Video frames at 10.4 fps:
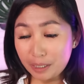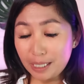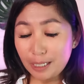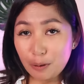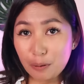
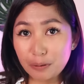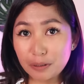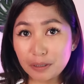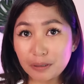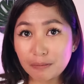3
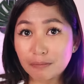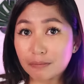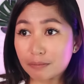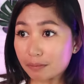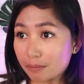loans
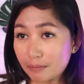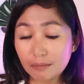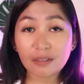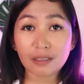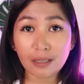
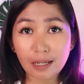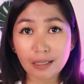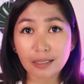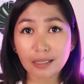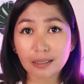na
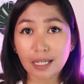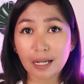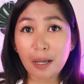existing,